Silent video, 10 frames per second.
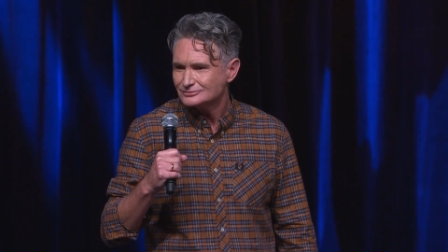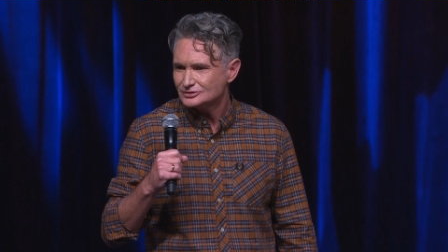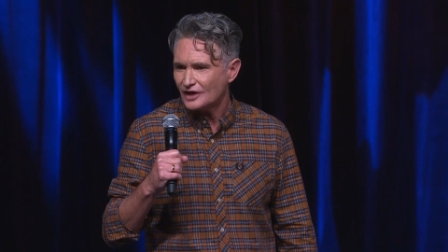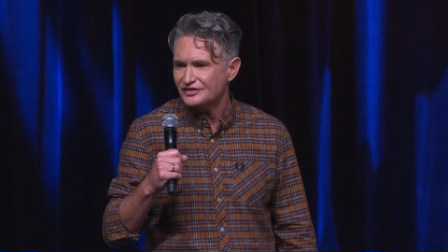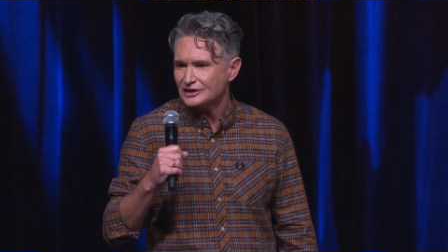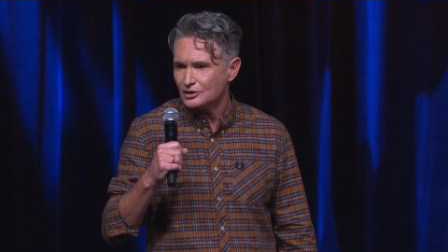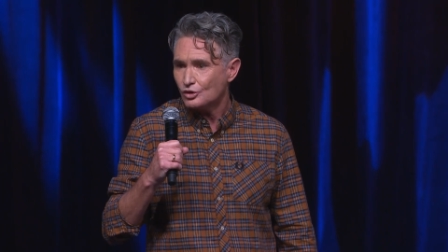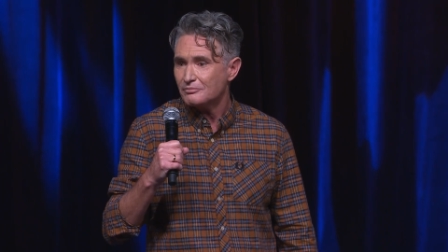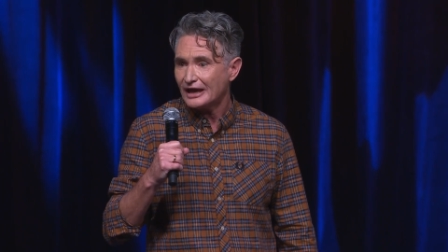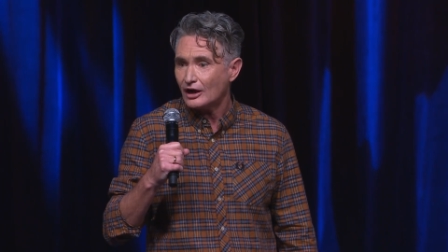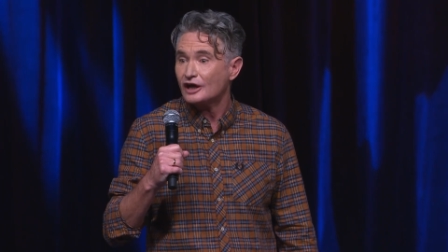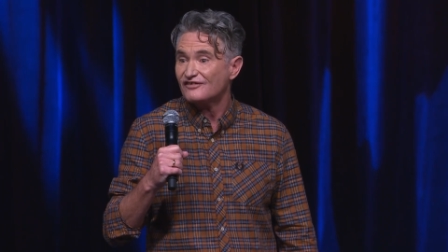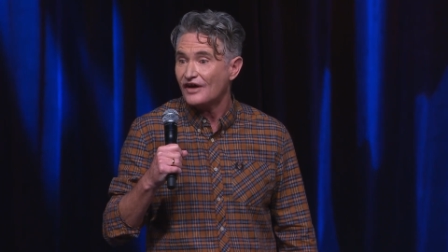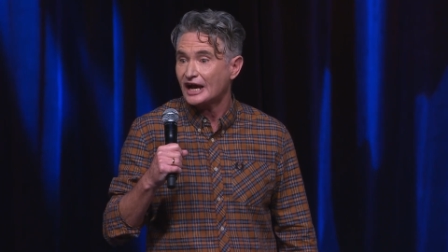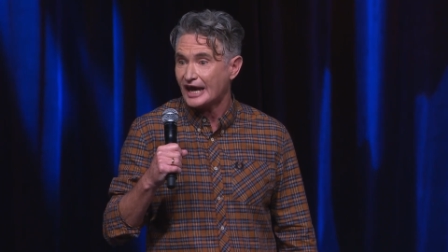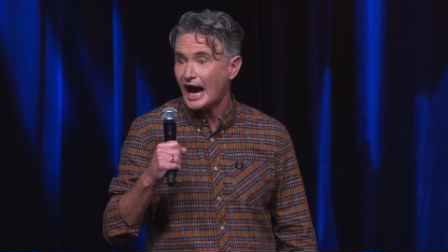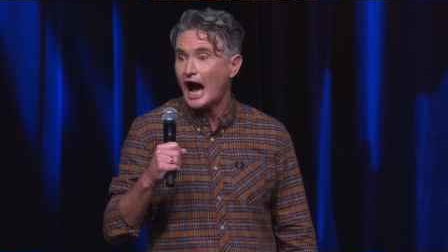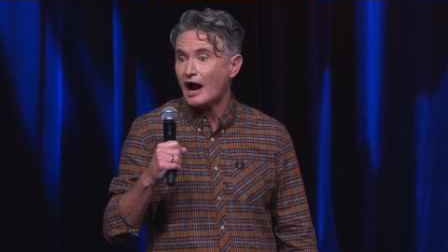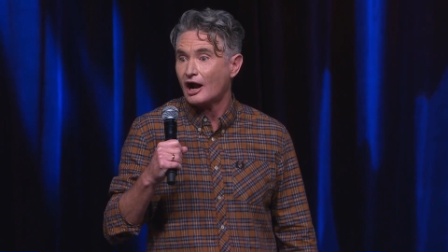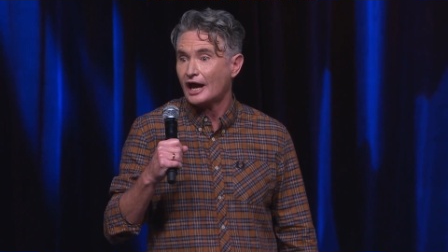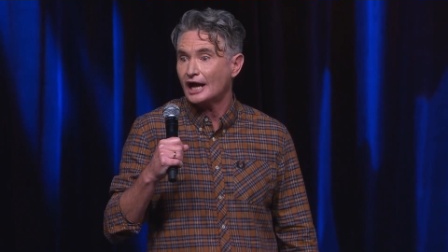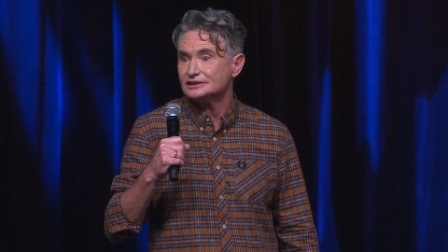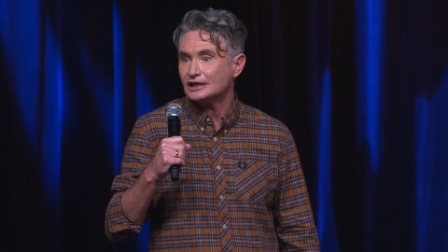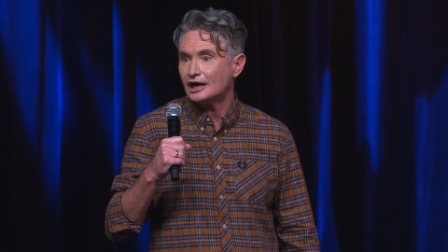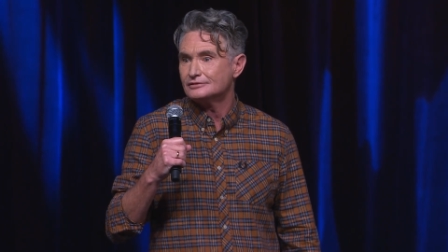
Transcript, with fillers: I think you would, mate. I've got the fucking car, okay? So.